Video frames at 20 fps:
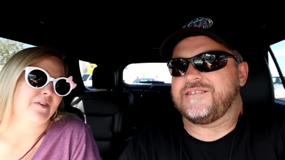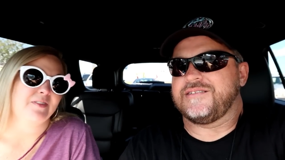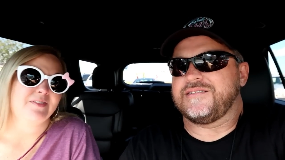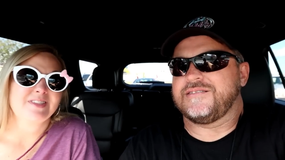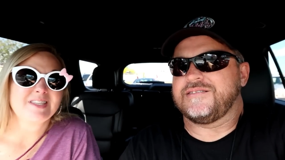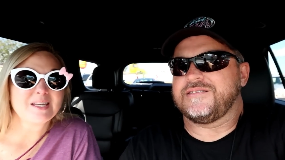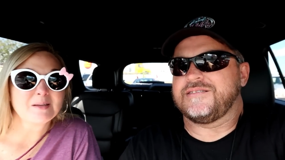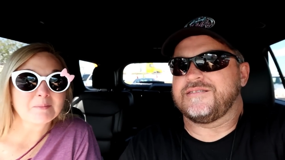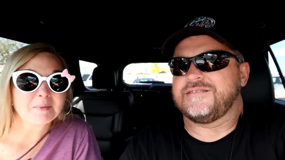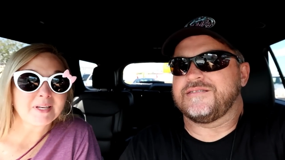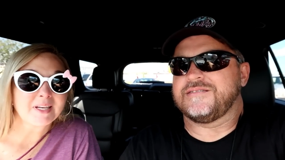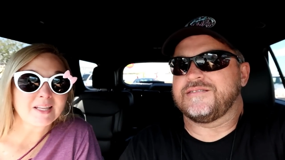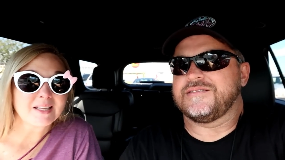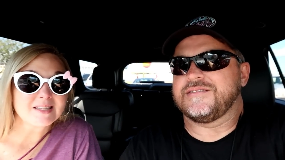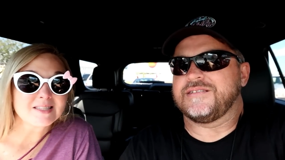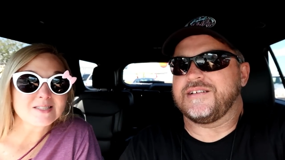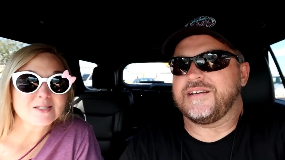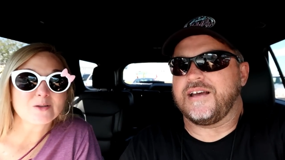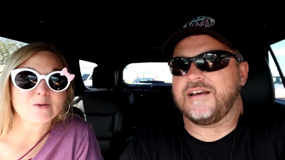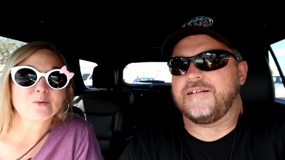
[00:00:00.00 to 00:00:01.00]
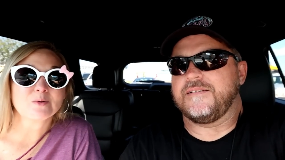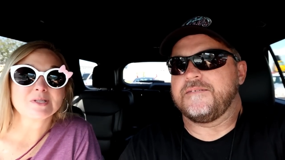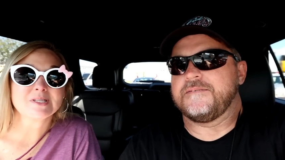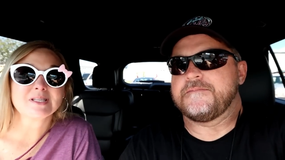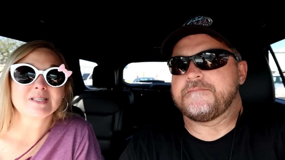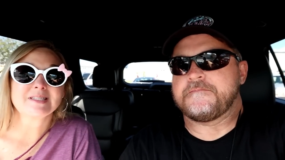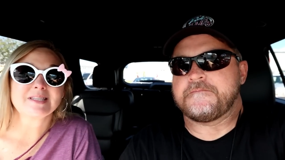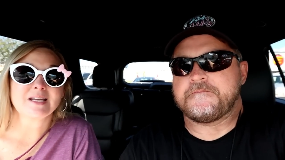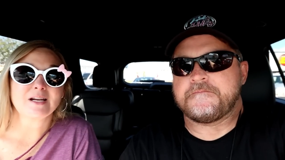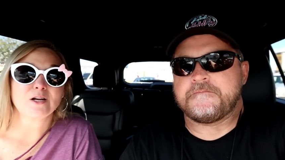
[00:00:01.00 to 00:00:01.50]
Speaker 1: 15 minutes yeah. so it
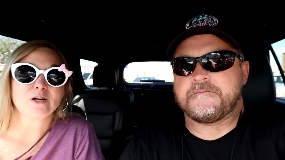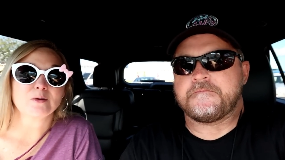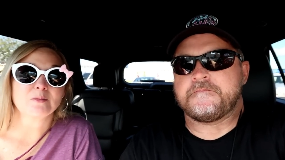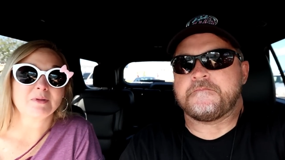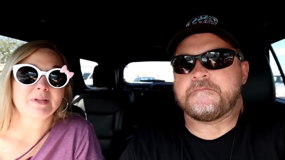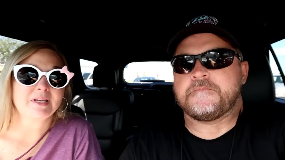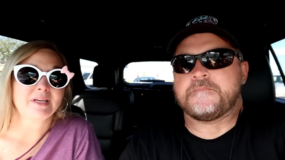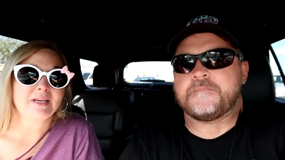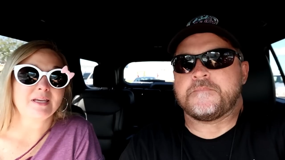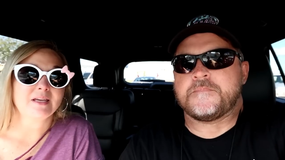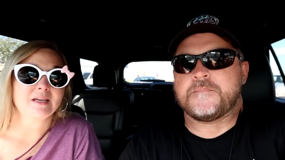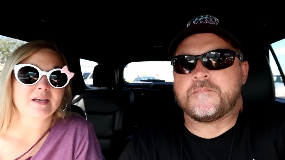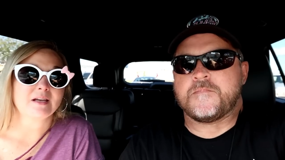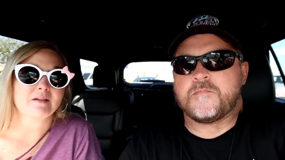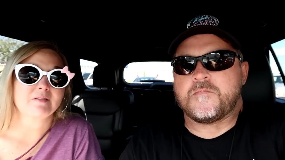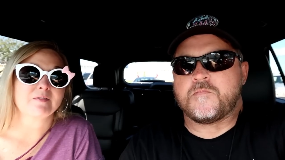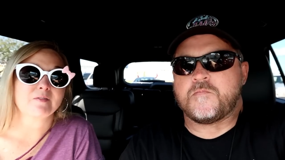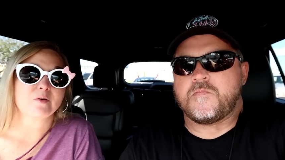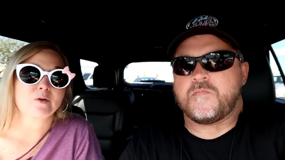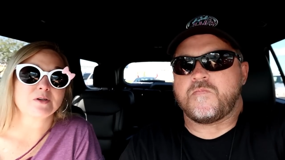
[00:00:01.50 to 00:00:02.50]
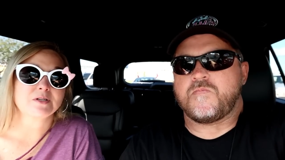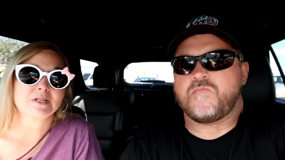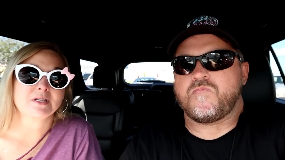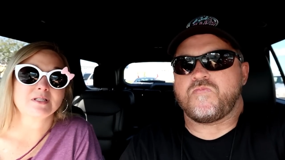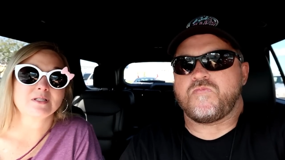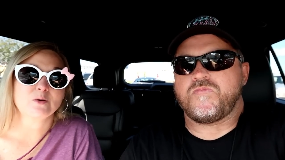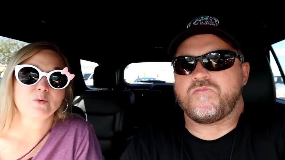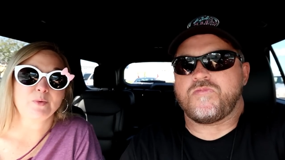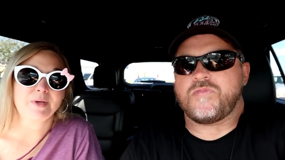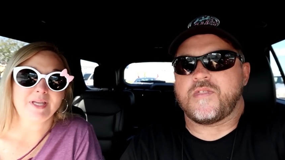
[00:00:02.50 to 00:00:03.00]
wasn't terribly of course
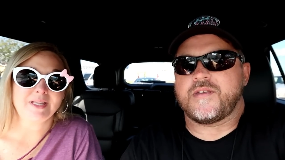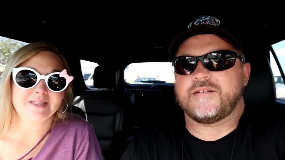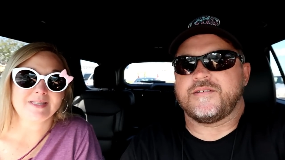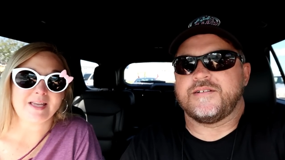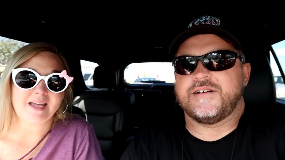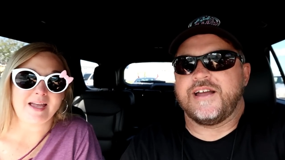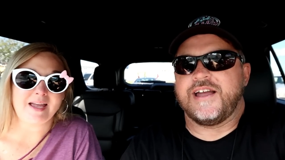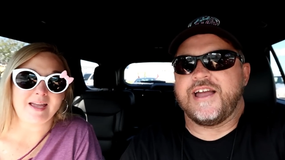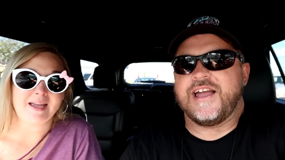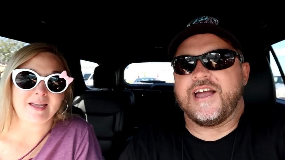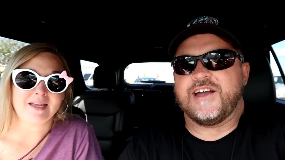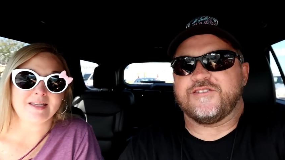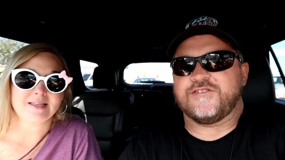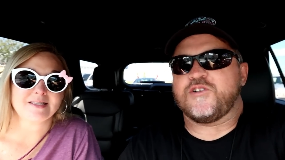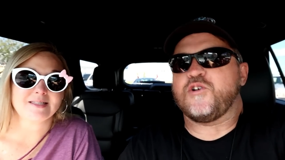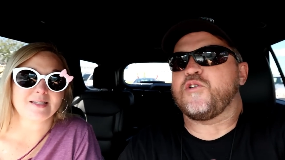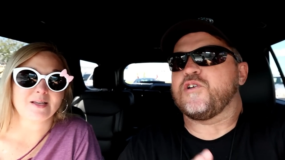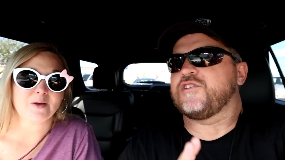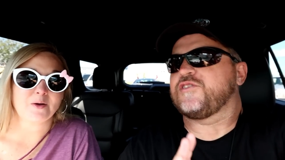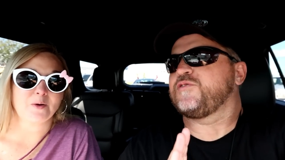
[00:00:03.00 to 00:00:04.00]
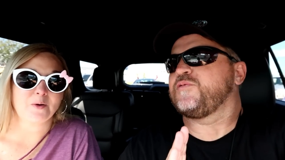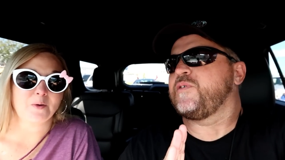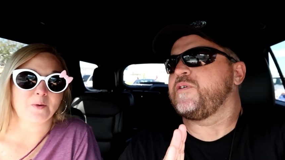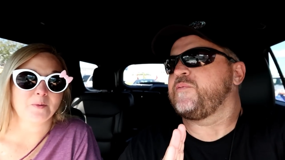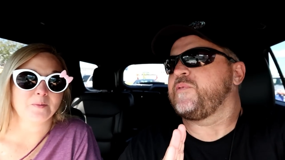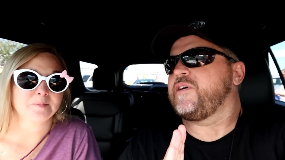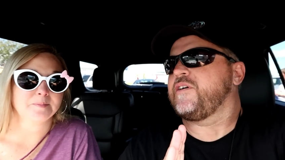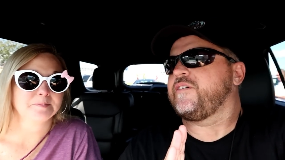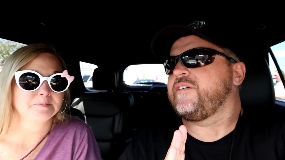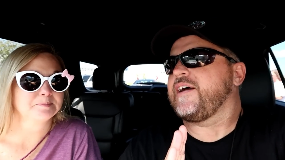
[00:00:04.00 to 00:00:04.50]
it's a weekday of
Speaker 2: course so
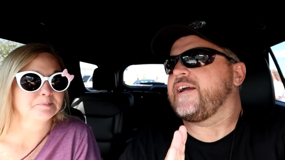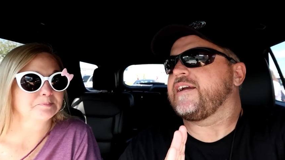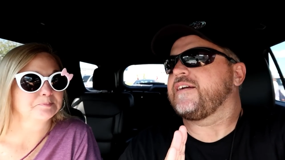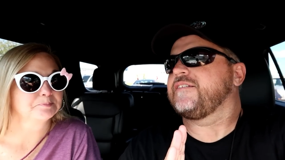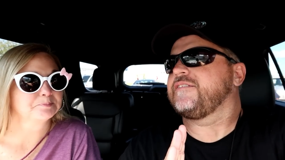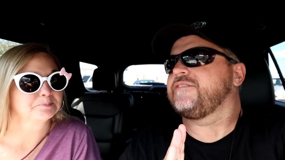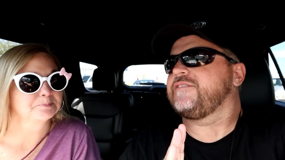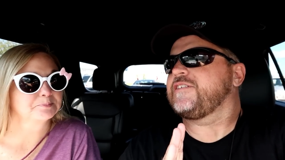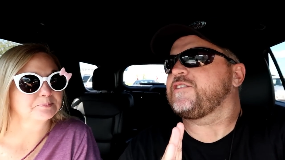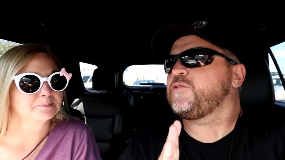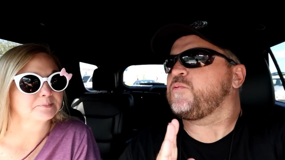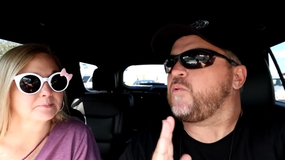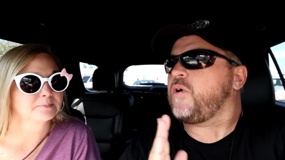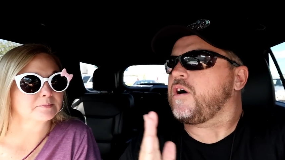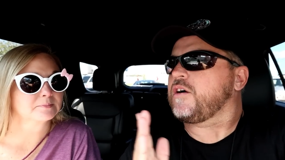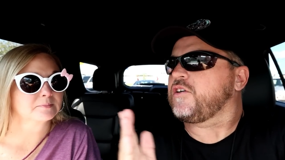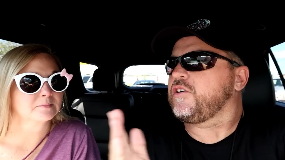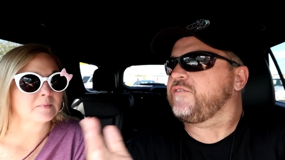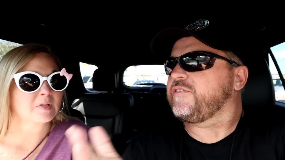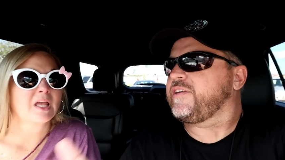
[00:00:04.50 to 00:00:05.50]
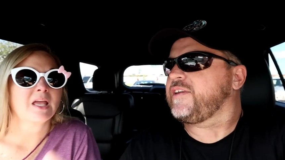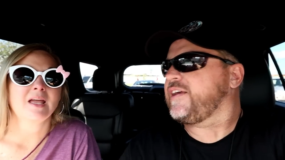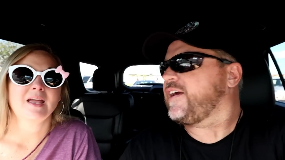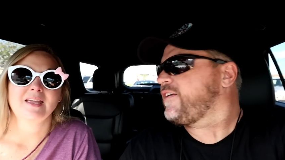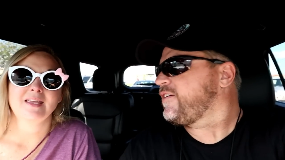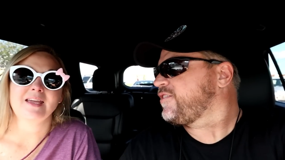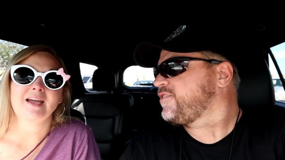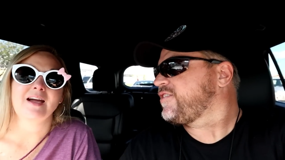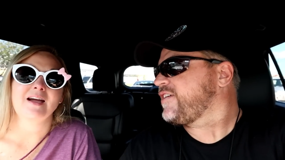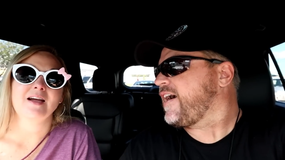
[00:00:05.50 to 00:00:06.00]
when we were like let's walk over to the
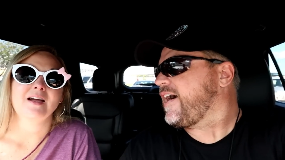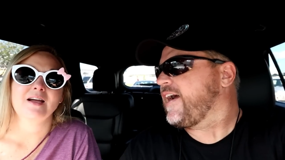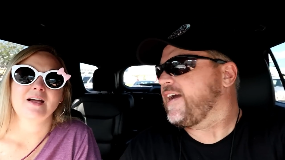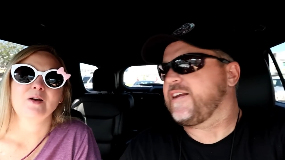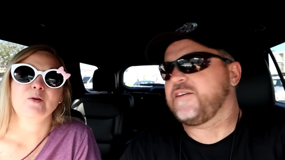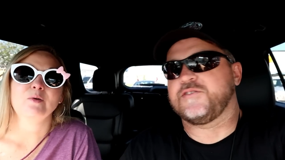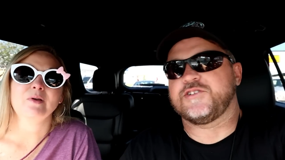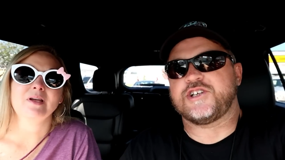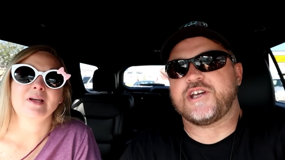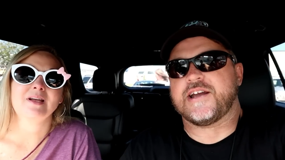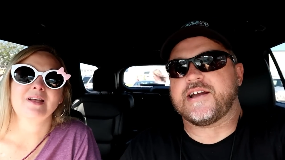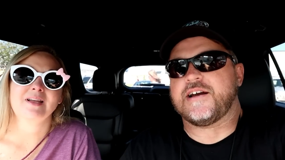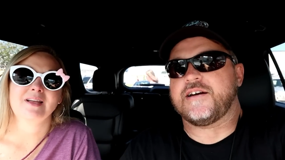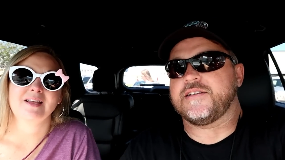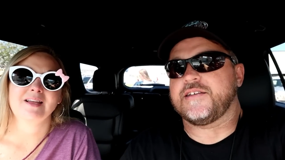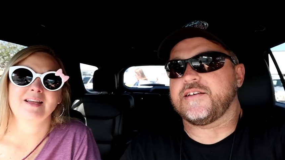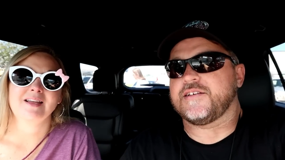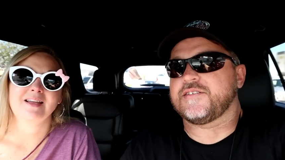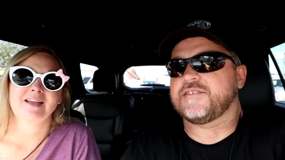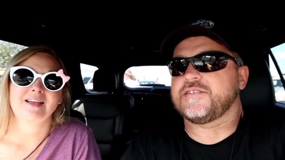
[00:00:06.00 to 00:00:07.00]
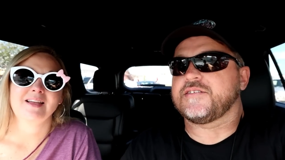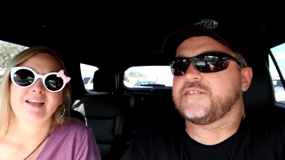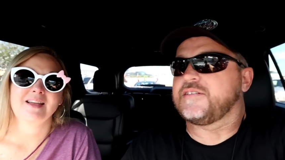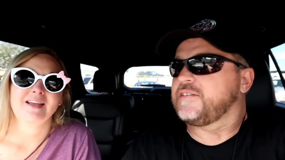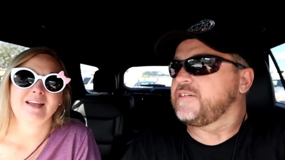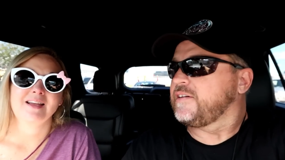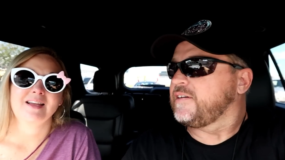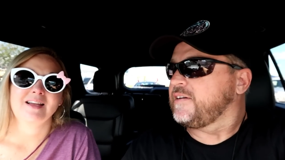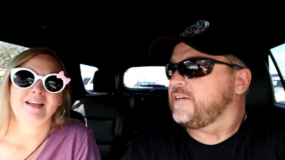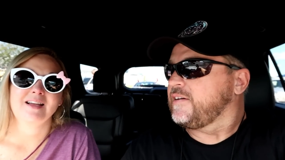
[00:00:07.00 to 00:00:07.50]
other yeah. side and check out this
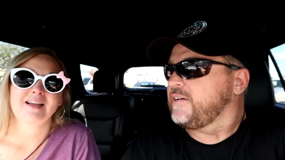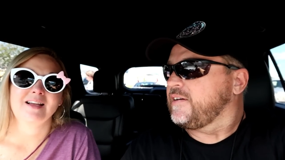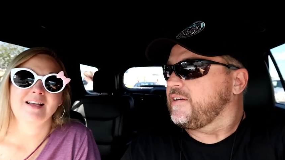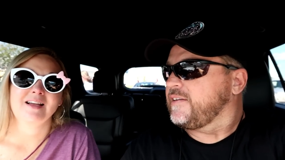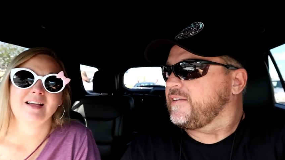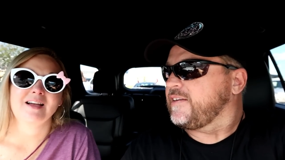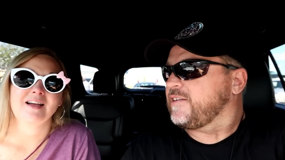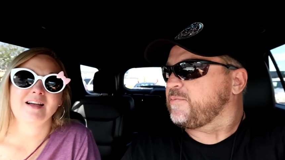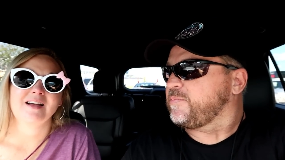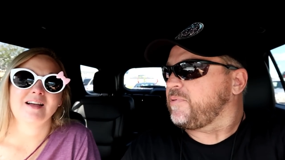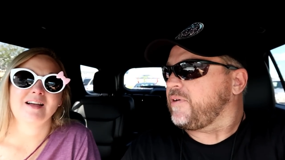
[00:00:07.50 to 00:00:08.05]
this